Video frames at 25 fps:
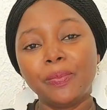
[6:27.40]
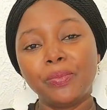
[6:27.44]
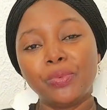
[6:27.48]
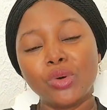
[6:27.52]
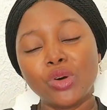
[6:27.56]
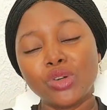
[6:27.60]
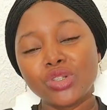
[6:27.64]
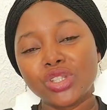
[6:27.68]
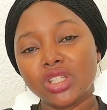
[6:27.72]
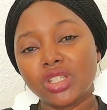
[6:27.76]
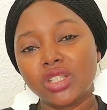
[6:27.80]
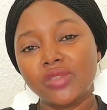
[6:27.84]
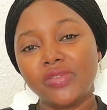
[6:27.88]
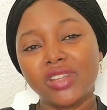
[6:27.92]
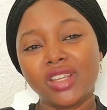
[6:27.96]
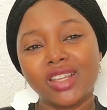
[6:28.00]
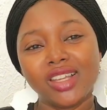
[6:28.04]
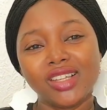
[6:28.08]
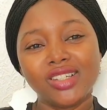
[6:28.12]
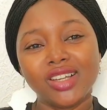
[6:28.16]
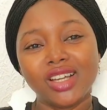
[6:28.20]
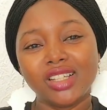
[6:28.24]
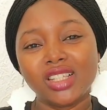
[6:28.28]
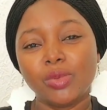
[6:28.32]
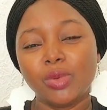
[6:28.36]
let me
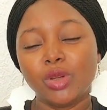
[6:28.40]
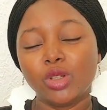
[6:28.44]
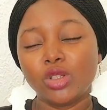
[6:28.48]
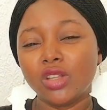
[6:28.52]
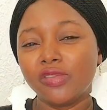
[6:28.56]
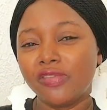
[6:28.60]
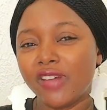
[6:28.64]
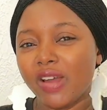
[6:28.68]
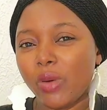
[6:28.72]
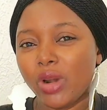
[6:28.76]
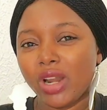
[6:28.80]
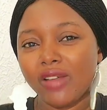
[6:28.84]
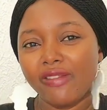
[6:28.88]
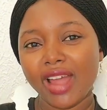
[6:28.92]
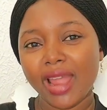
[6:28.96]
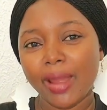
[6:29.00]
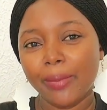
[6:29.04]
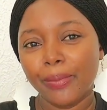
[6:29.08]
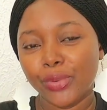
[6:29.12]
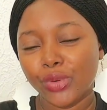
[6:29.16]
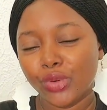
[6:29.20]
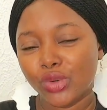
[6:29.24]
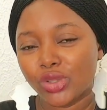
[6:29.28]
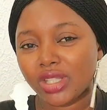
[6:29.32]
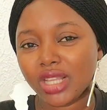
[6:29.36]
share another
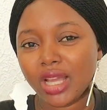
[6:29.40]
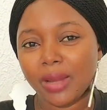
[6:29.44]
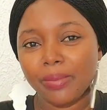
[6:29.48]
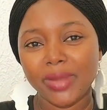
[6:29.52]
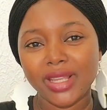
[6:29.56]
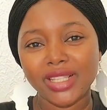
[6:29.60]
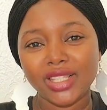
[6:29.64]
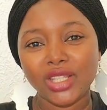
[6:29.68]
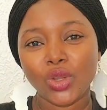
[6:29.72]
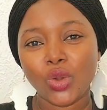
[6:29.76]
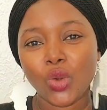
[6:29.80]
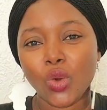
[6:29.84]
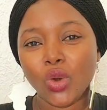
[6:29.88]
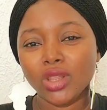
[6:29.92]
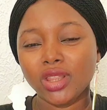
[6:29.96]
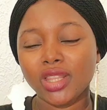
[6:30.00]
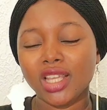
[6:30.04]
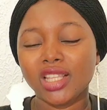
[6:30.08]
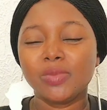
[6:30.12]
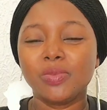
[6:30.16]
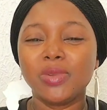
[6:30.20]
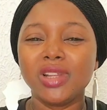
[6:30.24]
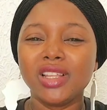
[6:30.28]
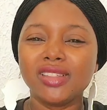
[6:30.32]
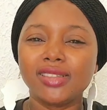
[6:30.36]
video with you guys
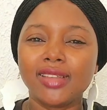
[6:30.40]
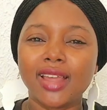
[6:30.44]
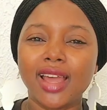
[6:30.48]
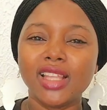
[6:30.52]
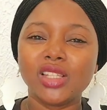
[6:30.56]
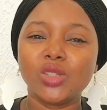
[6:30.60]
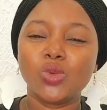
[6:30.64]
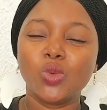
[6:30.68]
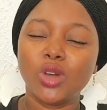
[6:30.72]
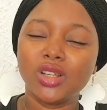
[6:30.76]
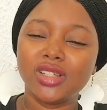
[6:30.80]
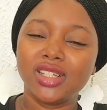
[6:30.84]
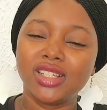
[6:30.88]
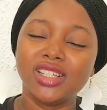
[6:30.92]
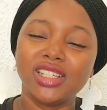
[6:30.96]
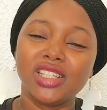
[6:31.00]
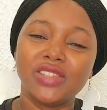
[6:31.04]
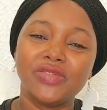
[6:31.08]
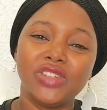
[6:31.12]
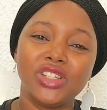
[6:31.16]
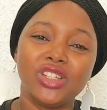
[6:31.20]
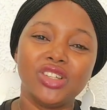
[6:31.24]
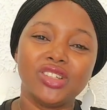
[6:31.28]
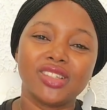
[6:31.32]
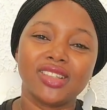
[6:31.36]
to tell you
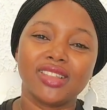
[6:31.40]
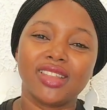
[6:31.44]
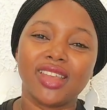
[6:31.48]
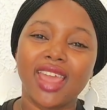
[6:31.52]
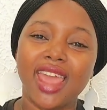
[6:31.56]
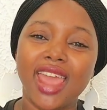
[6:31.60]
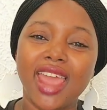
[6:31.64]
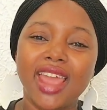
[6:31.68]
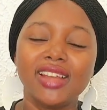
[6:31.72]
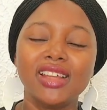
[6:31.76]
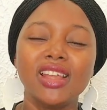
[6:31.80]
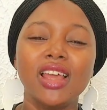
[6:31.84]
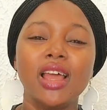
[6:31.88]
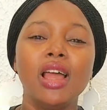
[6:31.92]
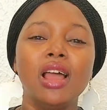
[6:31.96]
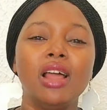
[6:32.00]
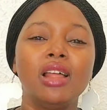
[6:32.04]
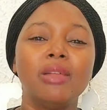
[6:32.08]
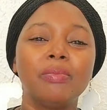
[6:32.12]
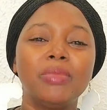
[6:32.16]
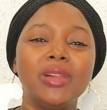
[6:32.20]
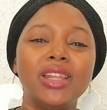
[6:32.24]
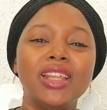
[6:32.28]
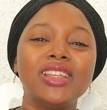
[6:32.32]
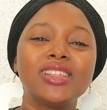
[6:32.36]
what the
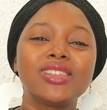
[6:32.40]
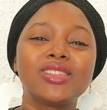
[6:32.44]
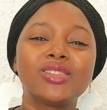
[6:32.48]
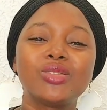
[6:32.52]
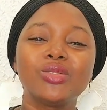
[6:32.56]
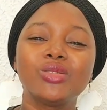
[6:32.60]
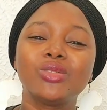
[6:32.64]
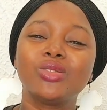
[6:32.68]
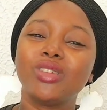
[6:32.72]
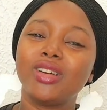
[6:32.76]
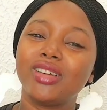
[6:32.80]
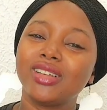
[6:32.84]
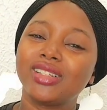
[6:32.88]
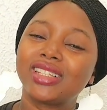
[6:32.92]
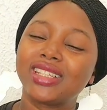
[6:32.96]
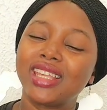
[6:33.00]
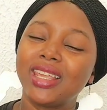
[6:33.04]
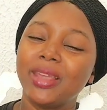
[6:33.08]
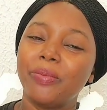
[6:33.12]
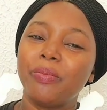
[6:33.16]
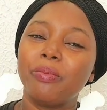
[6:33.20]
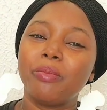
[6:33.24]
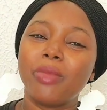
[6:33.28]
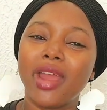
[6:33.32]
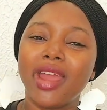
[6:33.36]
intentions of those people
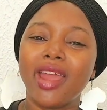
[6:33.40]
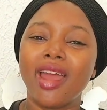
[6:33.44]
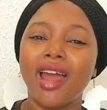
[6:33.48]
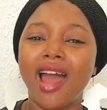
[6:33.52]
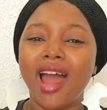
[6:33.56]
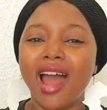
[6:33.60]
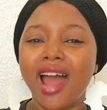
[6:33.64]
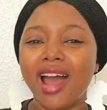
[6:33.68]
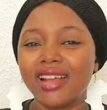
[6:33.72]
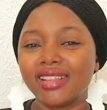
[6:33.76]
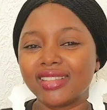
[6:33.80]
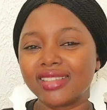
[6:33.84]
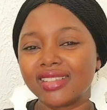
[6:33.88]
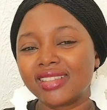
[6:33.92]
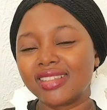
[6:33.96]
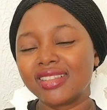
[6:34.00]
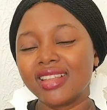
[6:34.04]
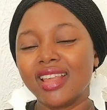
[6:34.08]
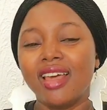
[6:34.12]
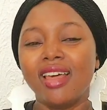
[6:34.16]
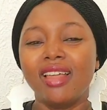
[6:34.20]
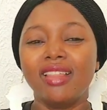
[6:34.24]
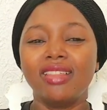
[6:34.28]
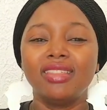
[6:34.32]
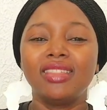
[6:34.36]
are when it
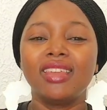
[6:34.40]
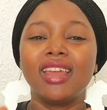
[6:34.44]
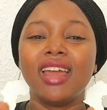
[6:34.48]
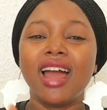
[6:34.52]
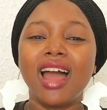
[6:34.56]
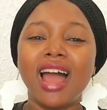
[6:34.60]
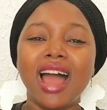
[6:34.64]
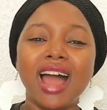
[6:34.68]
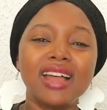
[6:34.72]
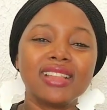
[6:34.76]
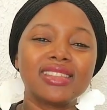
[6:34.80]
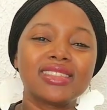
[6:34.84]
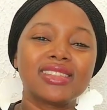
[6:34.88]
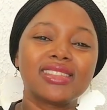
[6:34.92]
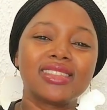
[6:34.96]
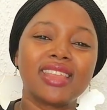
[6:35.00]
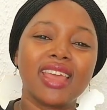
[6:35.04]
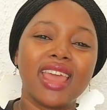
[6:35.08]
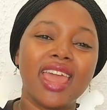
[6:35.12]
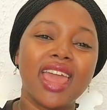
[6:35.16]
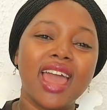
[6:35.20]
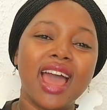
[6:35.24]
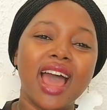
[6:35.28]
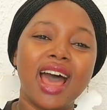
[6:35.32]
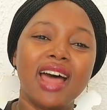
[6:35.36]
comes to
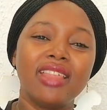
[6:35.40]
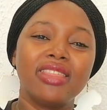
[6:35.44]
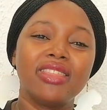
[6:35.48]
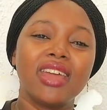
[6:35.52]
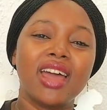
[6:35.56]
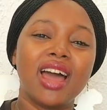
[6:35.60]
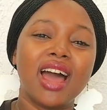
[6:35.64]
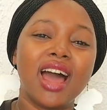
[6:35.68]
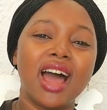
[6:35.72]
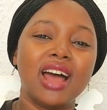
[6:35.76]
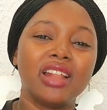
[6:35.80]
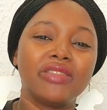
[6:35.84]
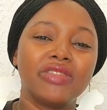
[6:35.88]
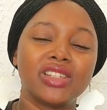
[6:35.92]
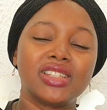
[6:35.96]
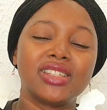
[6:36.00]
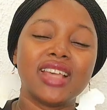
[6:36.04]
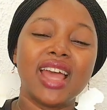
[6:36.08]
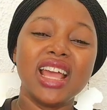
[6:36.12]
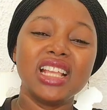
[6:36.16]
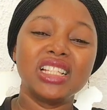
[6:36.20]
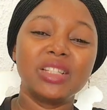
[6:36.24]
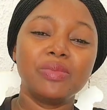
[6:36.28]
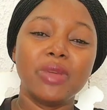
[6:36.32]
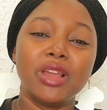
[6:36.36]
medications when
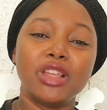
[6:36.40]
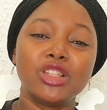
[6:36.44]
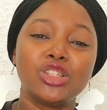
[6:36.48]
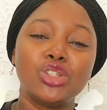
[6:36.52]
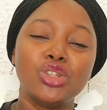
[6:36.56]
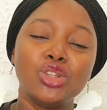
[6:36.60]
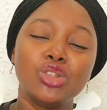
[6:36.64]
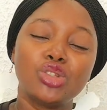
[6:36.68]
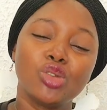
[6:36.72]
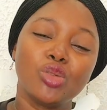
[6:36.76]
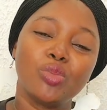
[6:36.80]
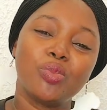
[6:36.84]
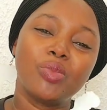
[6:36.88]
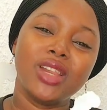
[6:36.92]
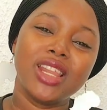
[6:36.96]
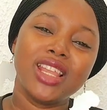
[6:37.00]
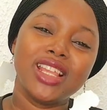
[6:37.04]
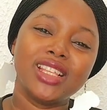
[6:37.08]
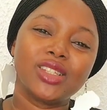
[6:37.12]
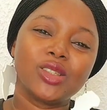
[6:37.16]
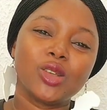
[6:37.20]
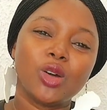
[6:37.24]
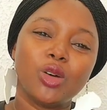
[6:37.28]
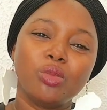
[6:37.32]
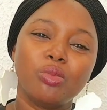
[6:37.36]
it comes to health
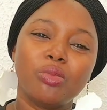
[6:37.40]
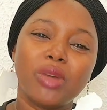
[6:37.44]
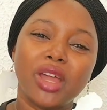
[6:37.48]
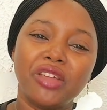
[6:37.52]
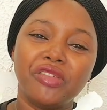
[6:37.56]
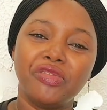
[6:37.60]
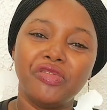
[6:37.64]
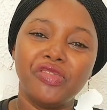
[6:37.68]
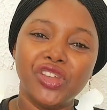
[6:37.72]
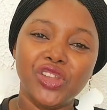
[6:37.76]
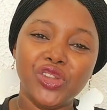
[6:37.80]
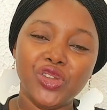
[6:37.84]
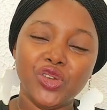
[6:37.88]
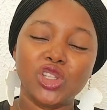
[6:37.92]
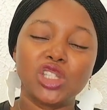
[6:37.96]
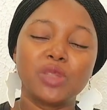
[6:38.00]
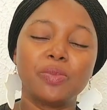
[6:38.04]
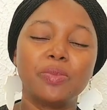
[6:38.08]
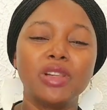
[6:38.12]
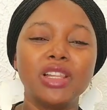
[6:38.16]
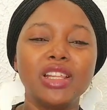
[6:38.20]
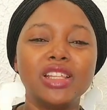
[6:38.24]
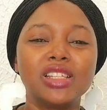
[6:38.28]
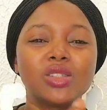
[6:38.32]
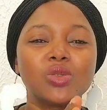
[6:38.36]
related issues
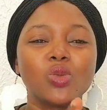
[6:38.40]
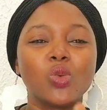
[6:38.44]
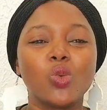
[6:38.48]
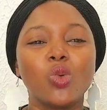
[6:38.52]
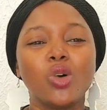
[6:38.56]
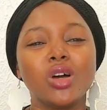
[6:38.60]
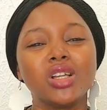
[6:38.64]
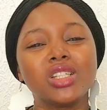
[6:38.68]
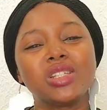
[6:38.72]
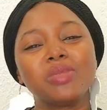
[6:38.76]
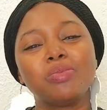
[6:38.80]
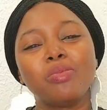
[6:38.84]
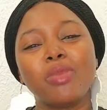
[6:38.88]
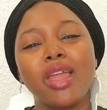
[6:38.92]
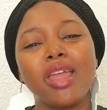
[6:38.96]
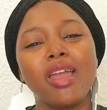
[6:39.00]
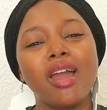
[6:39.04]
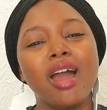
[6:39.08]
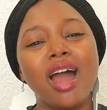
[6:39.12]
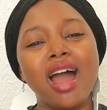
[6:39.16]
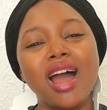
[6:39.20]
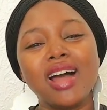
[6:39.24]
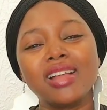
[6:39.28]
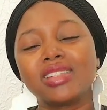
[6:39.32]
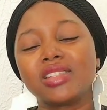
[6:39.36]
in ghana
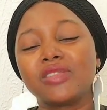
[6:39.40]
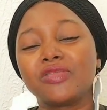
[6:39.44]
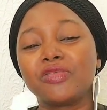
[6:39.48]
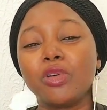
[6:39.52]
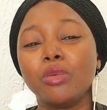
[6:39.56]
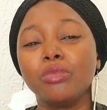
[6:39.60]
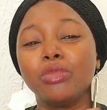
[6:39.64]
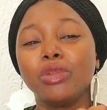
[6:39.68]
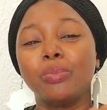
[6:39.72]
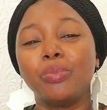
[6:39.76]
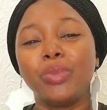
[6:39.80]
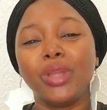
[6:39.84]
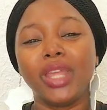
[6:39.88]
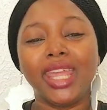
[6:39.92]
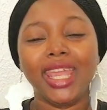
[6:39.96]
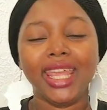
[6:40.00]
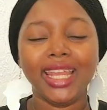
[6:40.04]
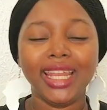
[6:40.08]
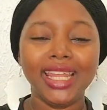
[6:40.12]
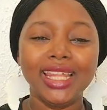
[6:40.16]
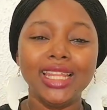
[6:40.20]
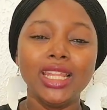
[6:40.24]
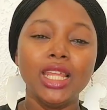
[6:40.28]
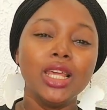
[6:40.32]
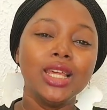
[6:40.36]
guys sit
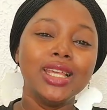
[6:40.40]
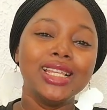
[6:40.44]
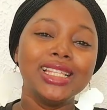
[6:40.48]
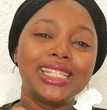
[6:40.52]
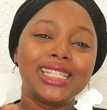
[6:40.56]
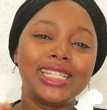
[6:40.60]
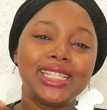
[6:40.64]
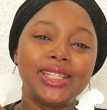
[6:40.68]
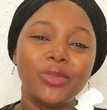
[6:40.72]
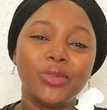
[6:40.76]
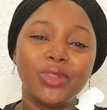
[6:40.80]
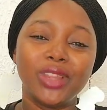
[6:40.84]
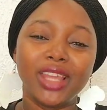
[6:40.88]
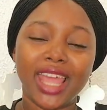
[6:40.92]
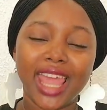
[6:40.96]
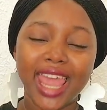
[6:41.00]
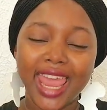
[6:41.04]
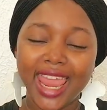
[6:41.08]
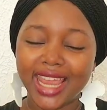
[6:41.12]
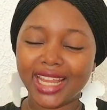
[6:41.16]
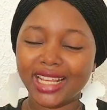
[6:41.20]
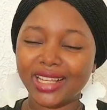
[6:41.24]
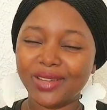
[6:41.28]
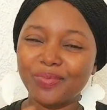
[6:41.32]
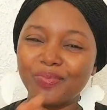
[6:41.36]
tight and watch this
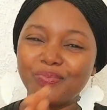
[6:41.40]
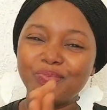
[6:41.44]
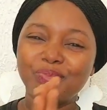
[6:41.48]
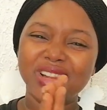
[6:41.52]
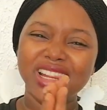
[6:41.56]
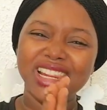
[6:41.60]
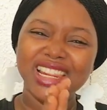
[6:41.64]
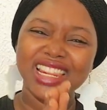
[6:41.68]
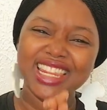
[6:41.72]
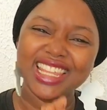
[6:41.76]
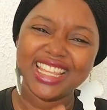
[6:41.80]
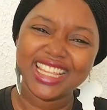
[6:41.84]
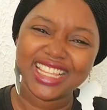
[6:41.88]
video to the end